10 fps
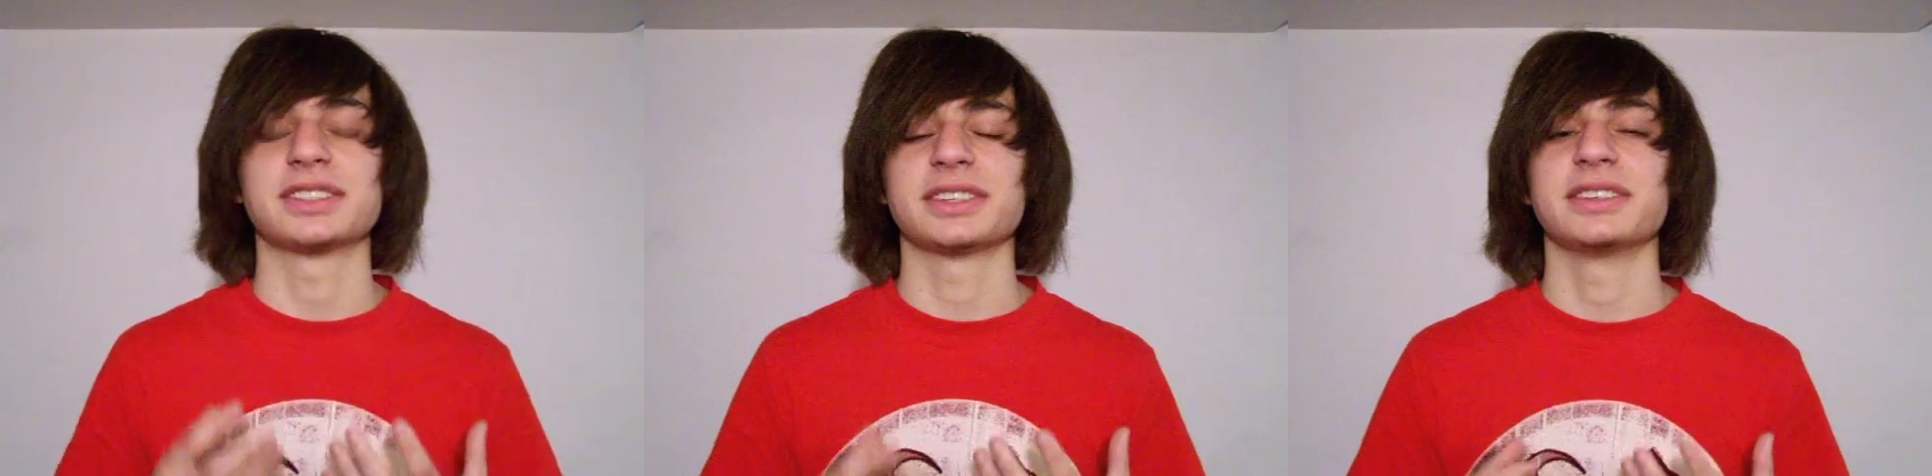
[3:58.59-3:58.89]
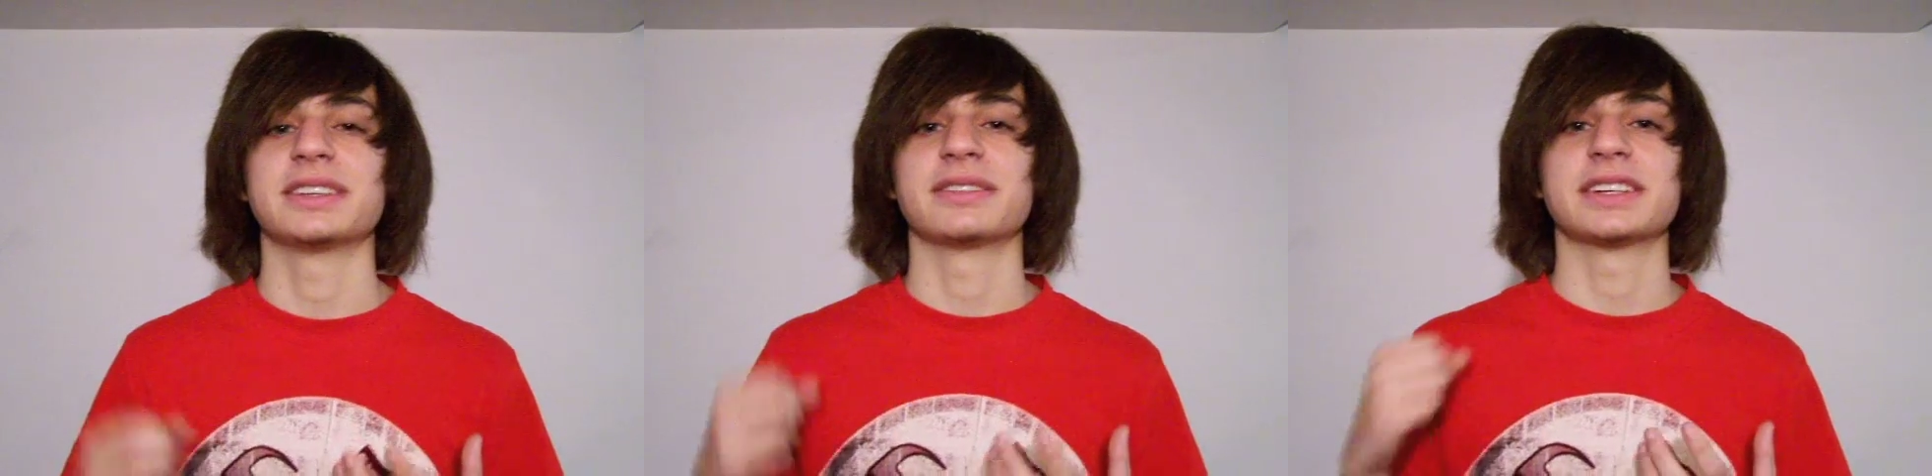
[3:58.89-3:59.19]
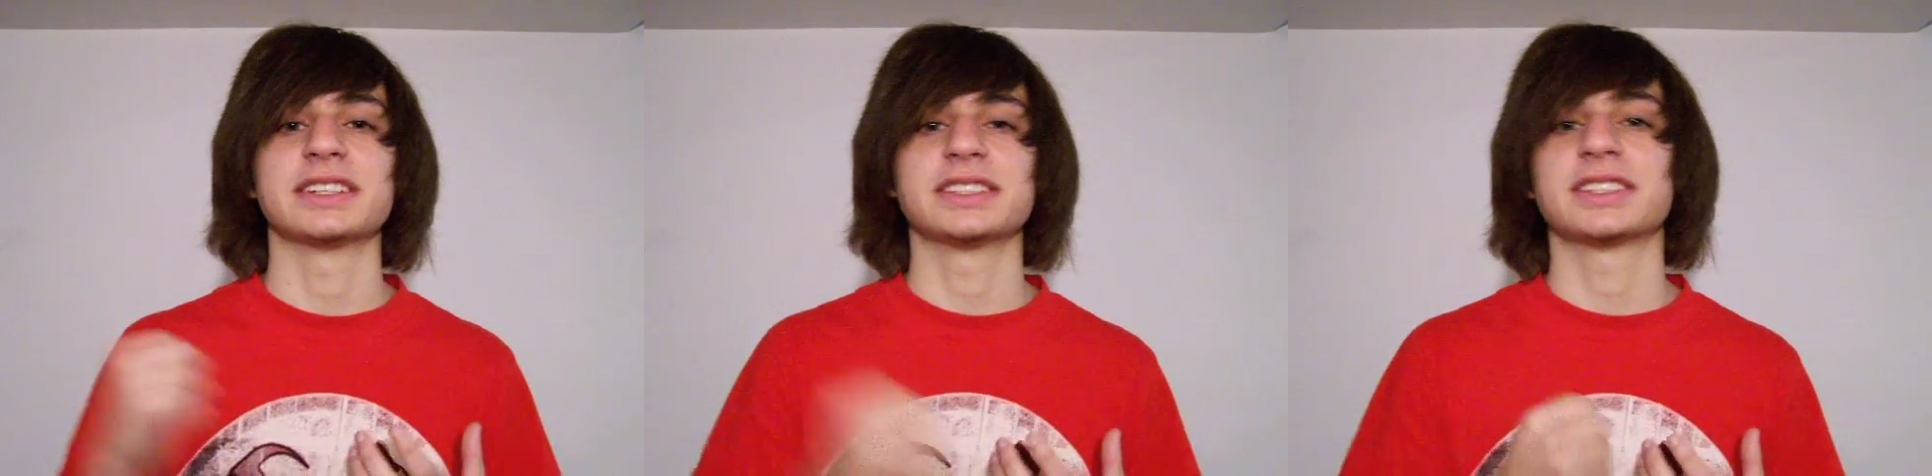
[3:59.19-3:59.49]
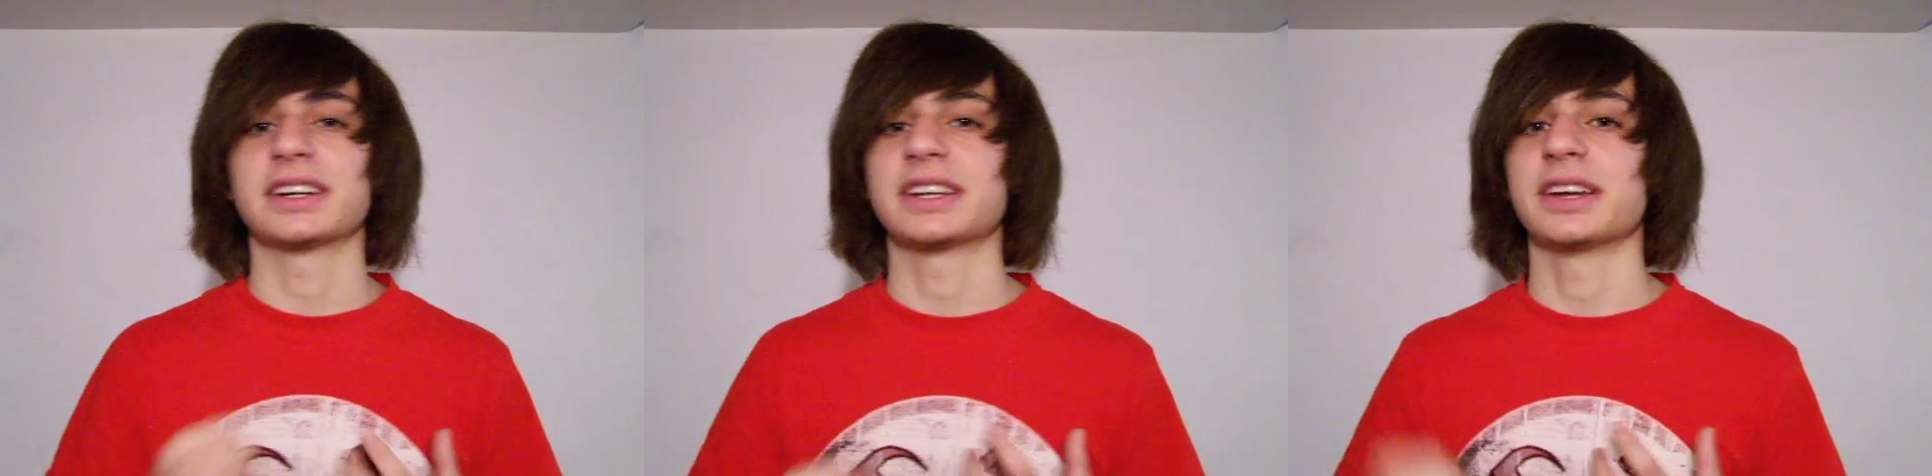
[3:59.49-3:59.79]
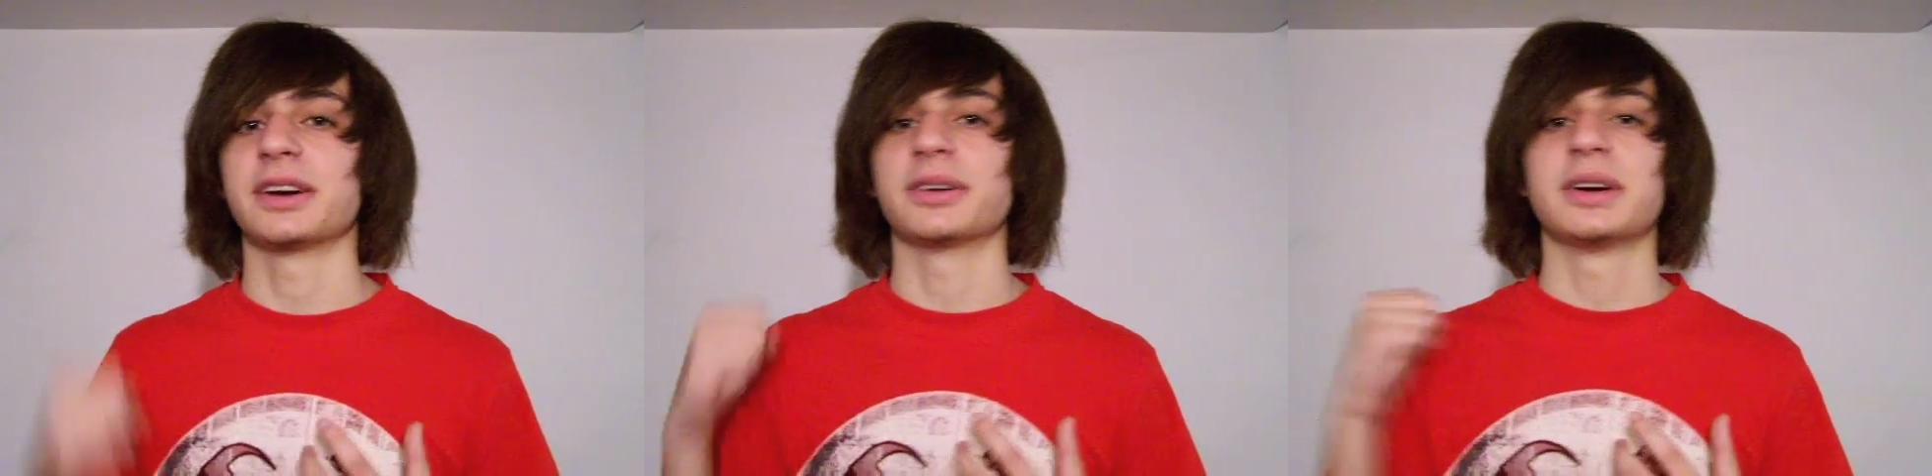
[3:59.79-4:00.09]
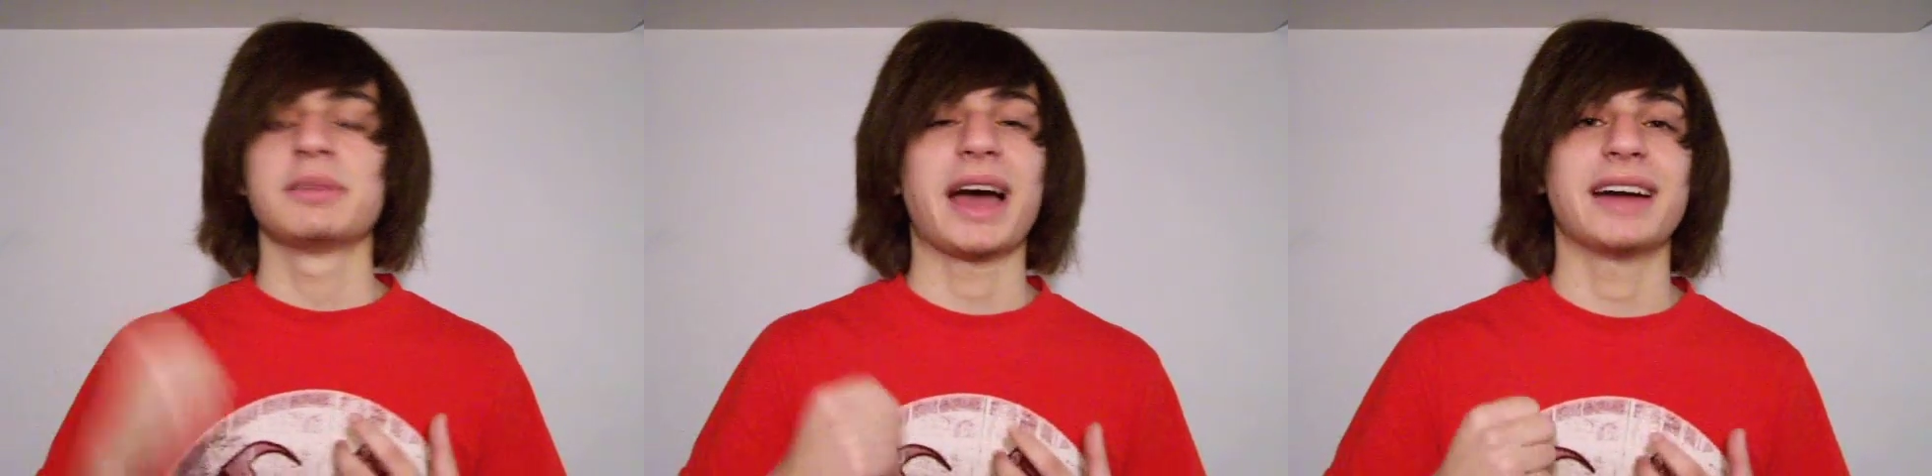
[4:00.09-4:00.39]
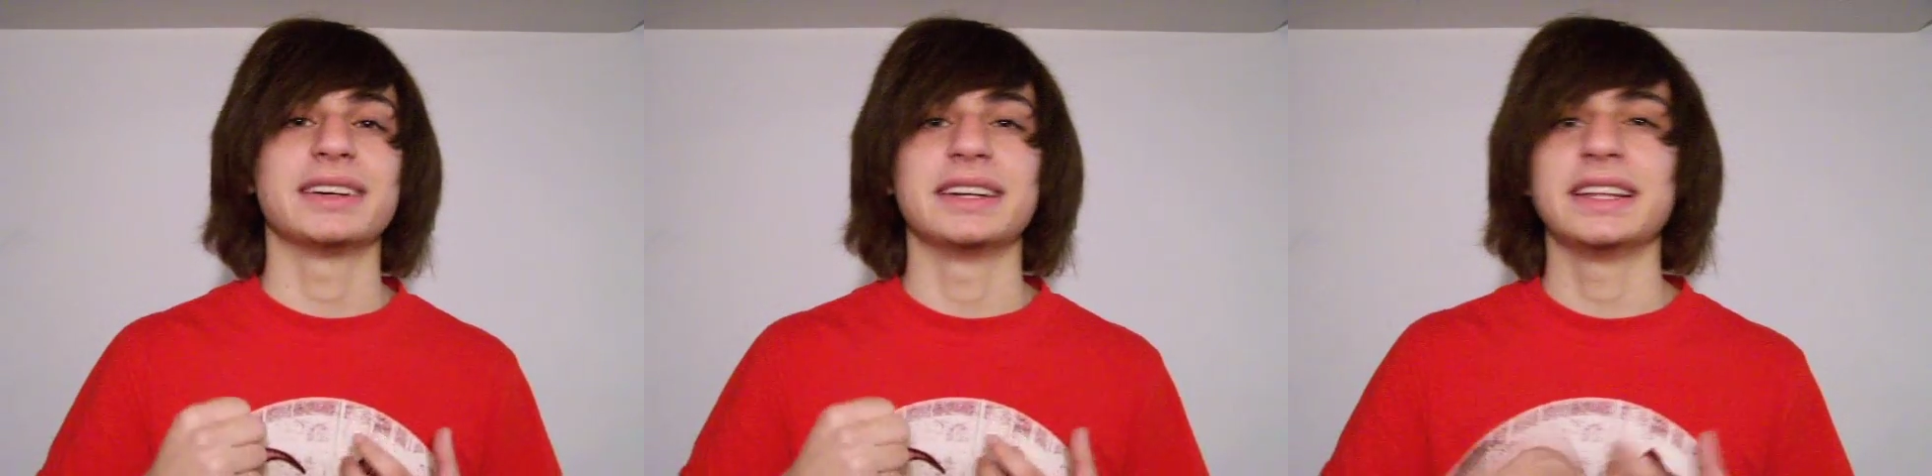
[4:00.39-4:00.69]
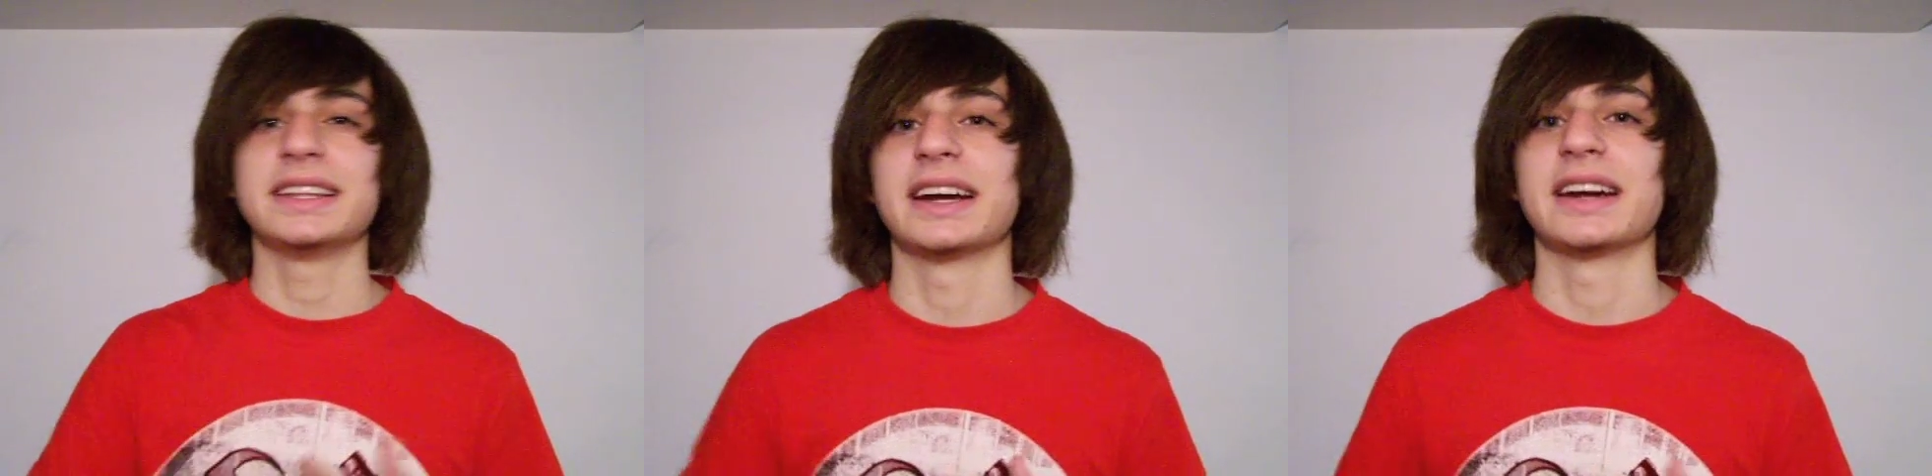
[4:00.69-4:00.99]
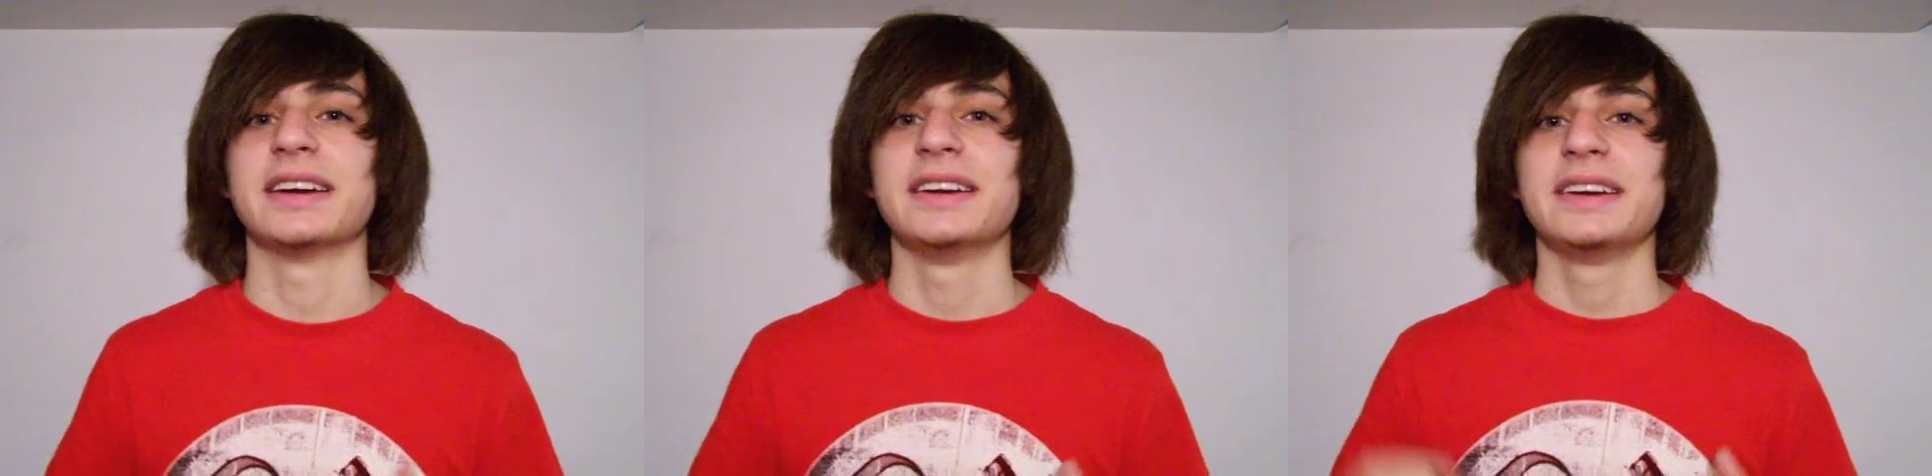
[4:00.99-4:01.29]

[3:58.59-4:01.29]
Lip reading: so you can really start, pounding it in there.